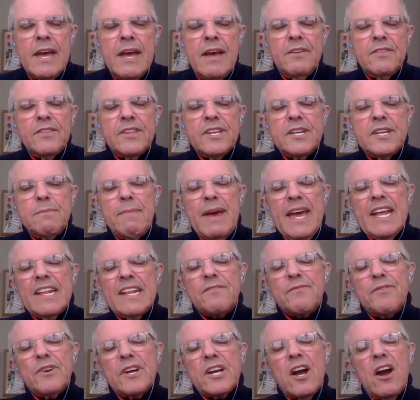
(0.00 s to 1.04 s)
The demands
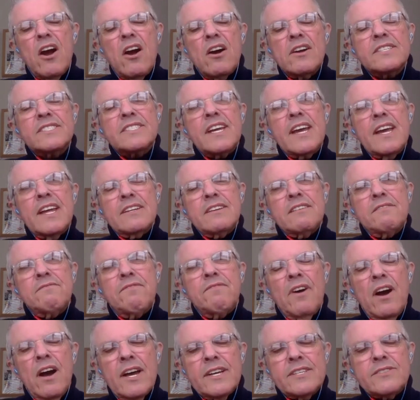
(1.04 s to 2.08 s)
for content
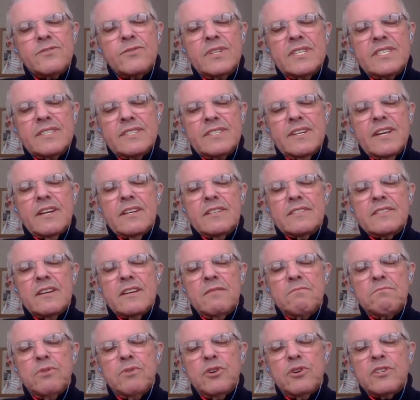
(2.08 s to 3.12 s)
advisory stickers
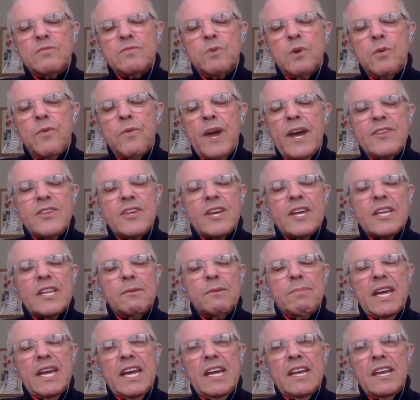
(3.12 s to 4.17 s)
on books were raging at the
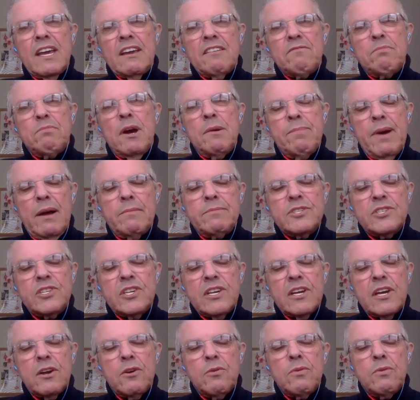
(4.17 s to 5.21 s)
beginning of my
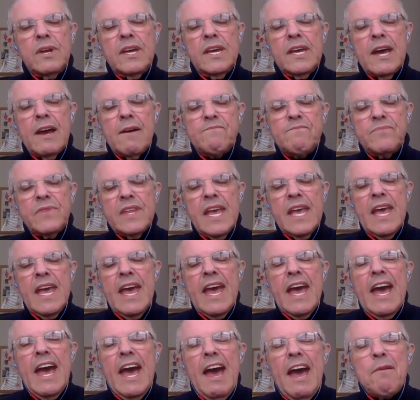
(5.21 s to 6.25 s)
publishing career.
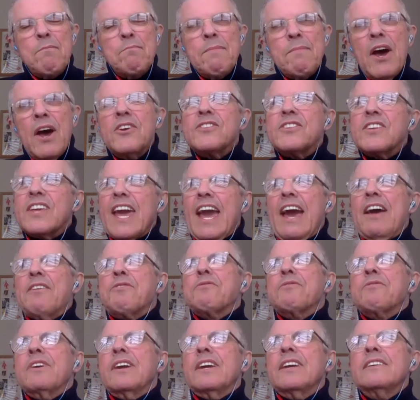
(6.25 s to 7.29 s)
At most
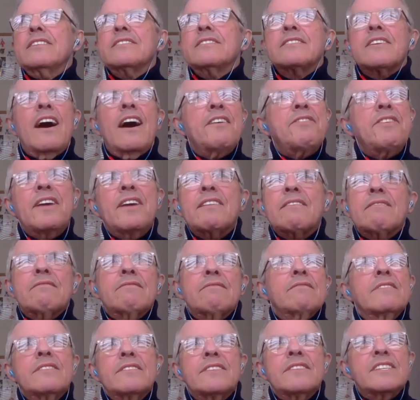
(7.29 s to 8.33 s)
gatherings, I think
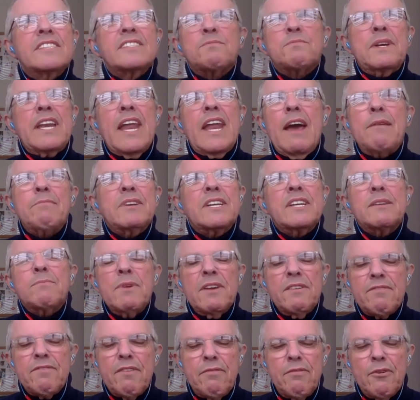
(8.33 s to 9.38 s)
this has been happening to me
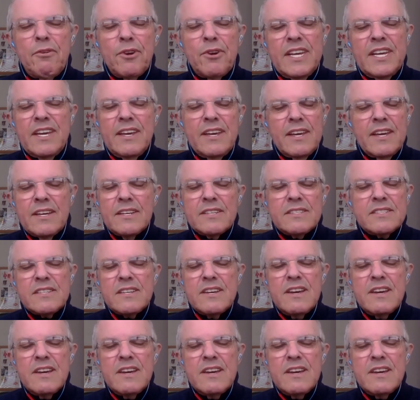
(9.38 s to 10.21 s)
for 40 years.